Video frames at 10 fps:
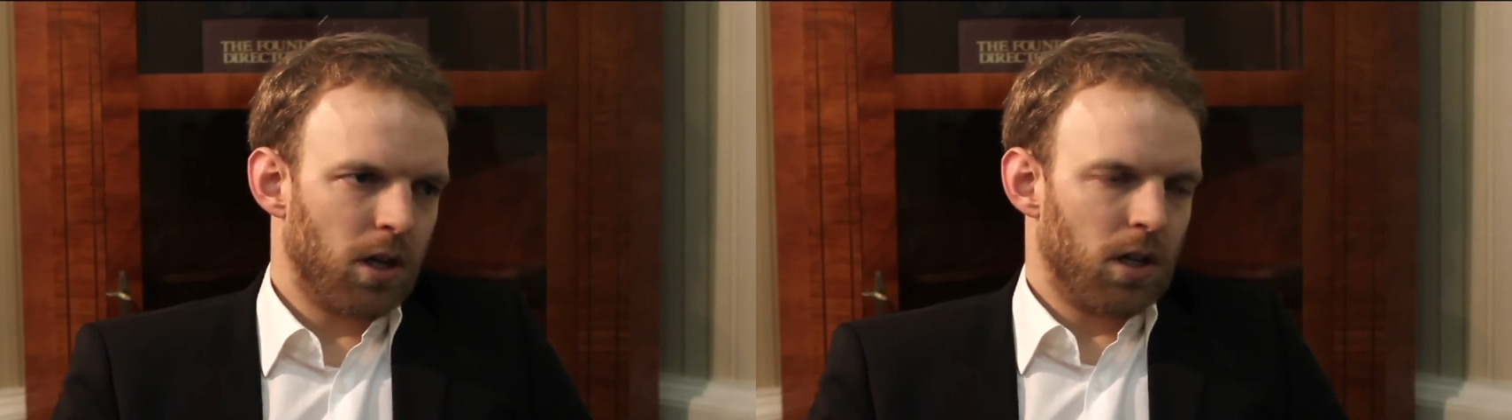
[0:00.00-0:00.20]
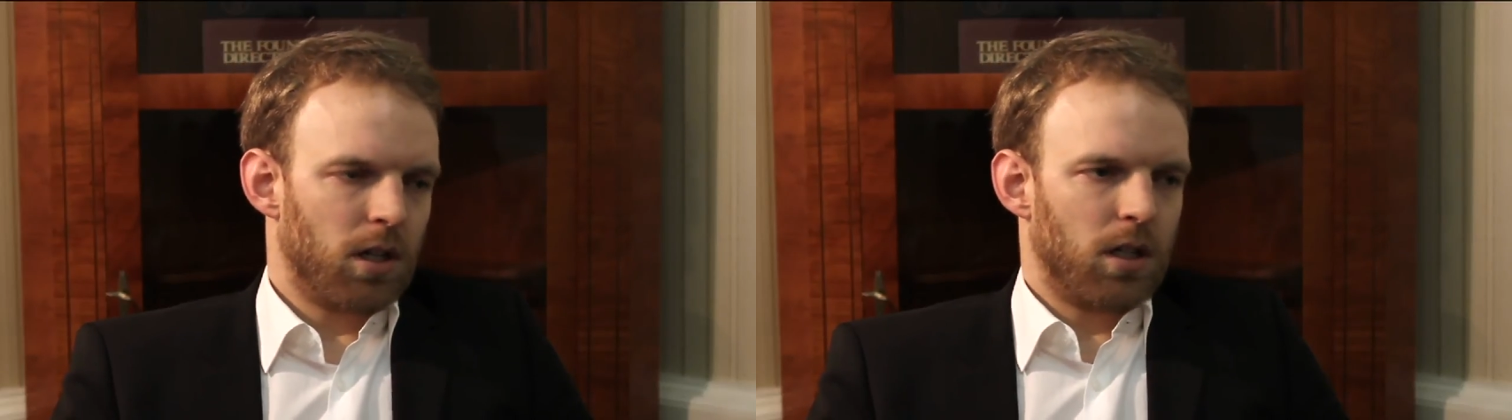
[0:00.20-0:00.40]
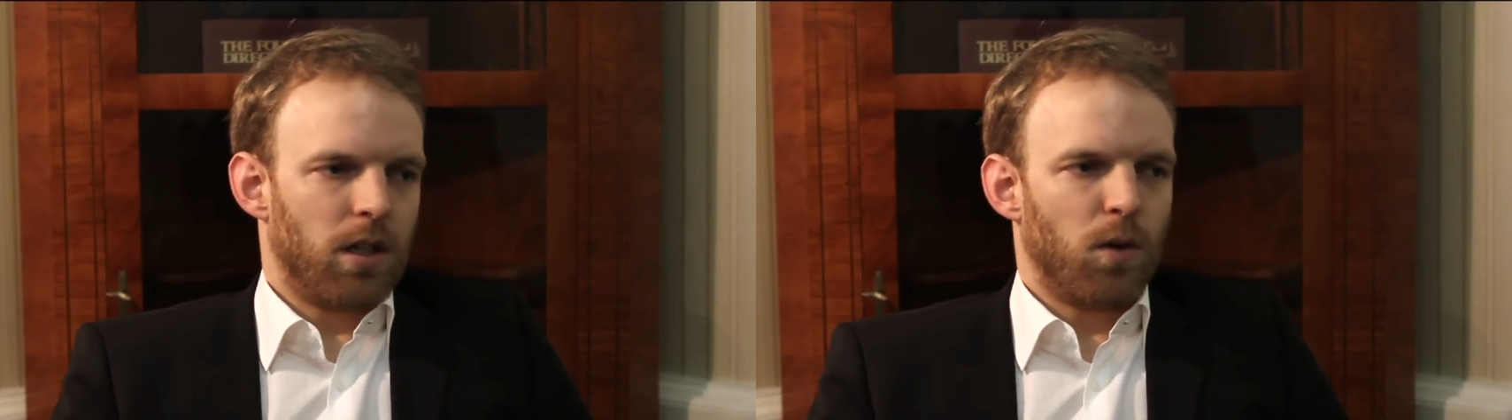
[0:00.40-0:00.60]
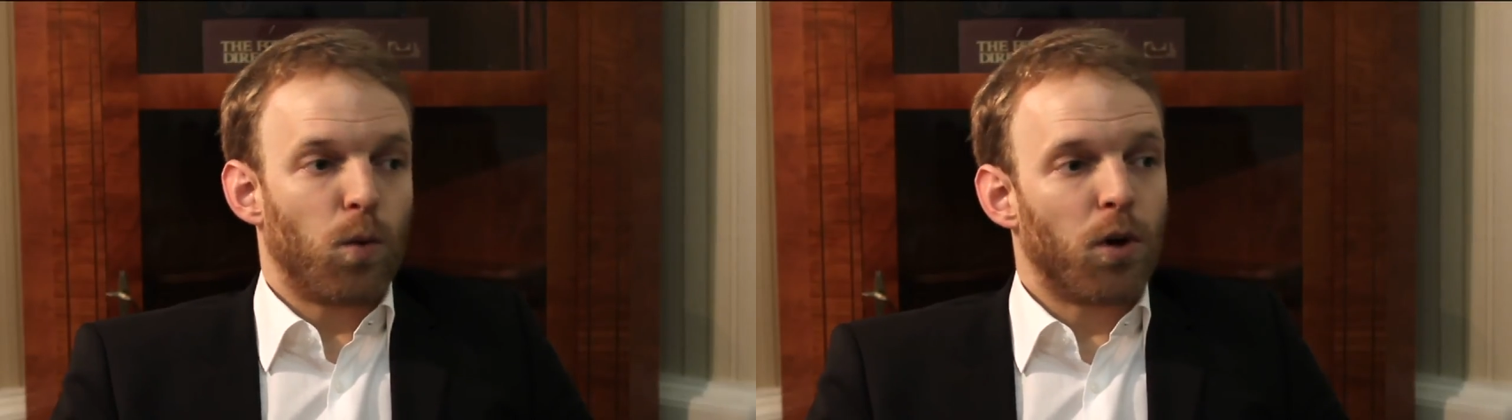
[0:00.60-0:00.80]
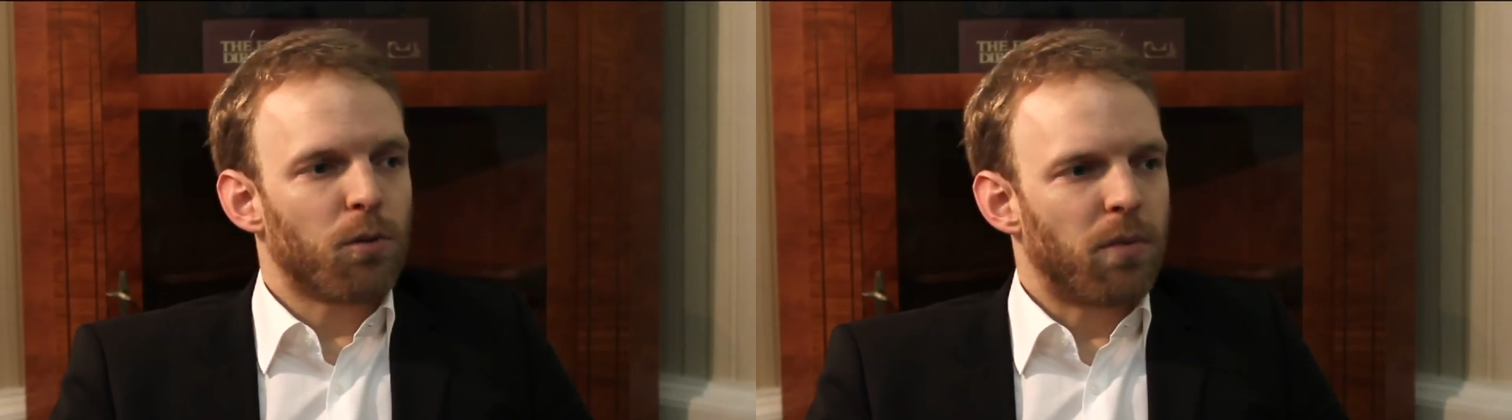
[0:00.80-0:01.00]
Uh, the
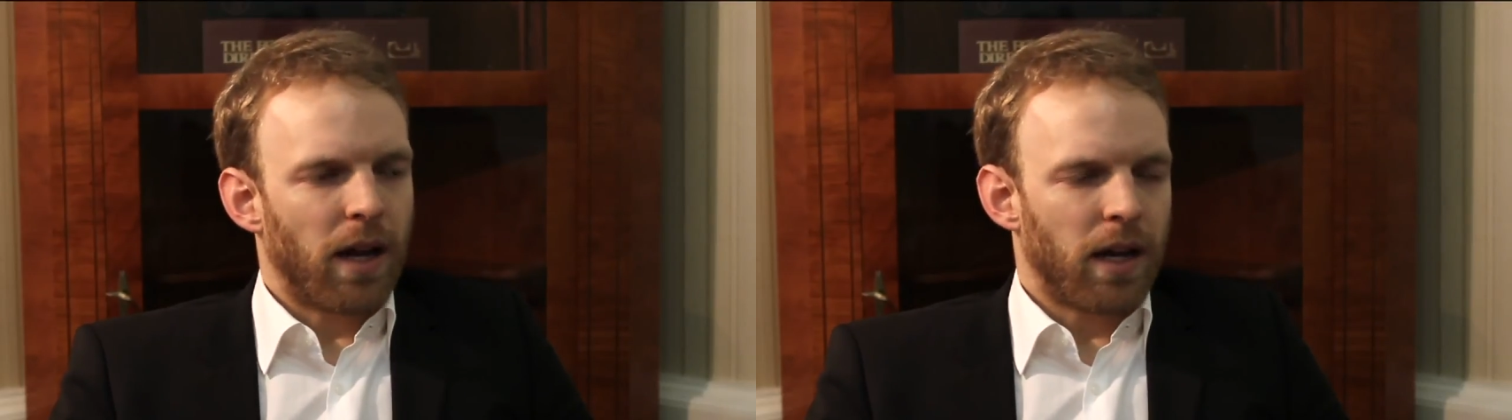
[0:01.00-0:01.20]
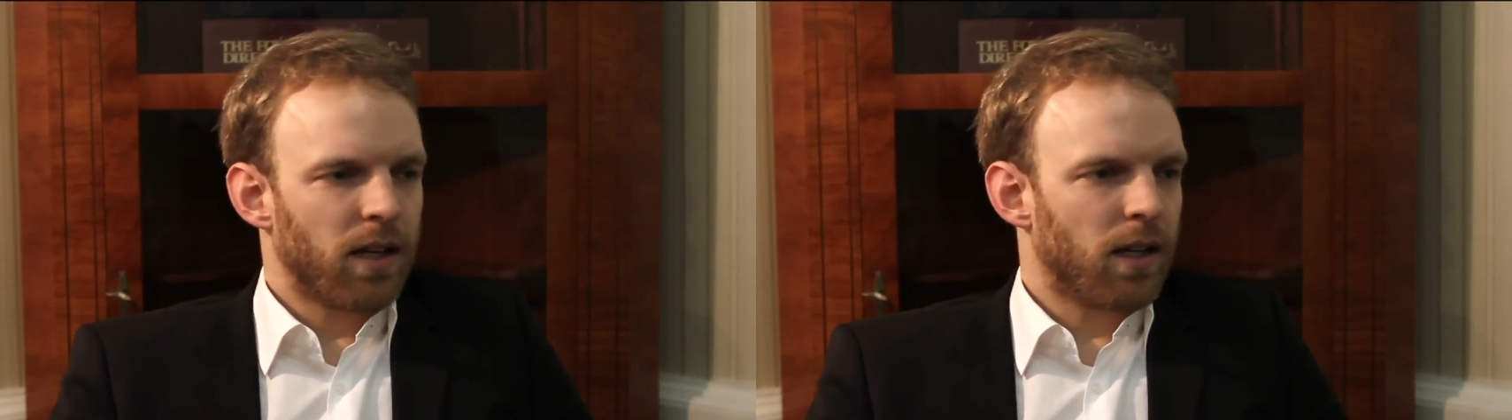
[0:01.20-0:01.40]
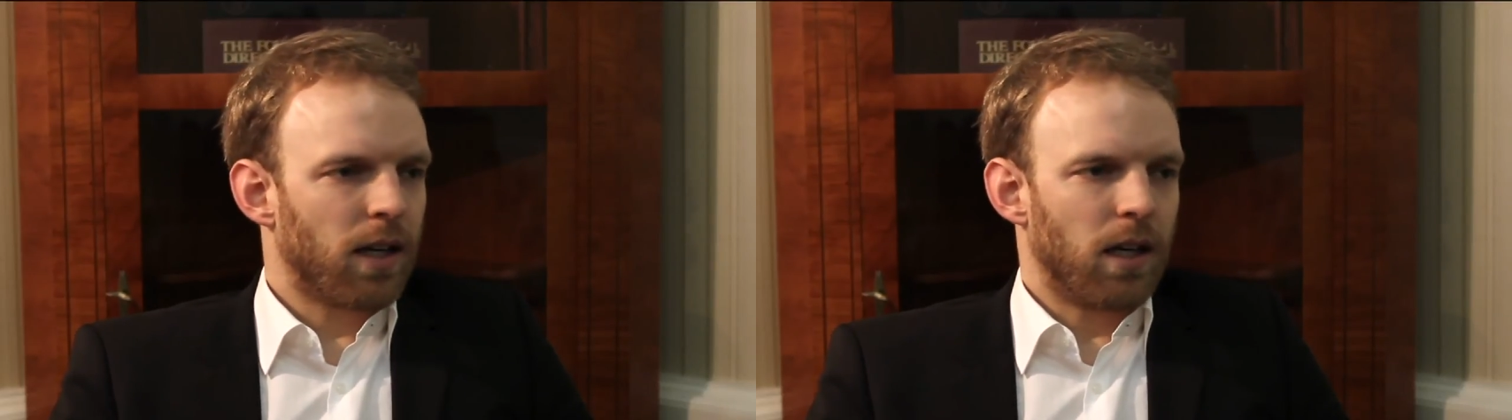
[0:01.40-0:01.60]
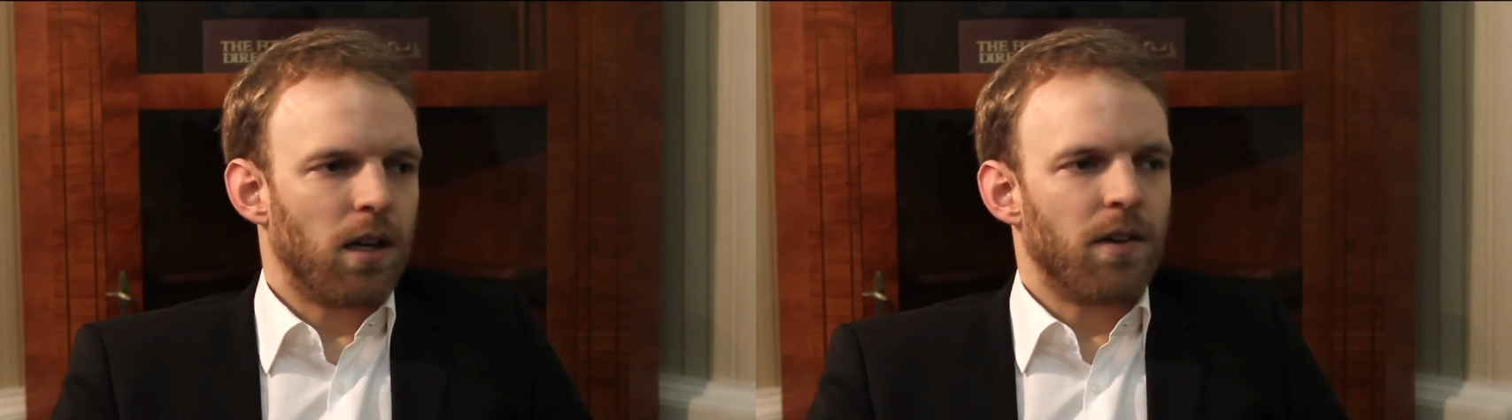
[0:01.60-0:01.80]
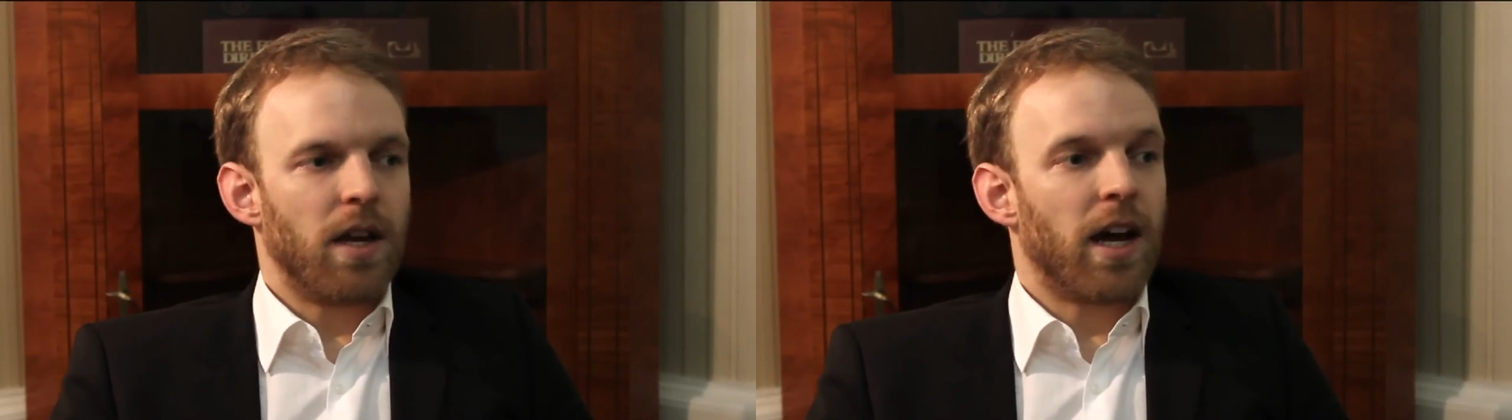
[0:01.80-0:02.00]
World Bank and the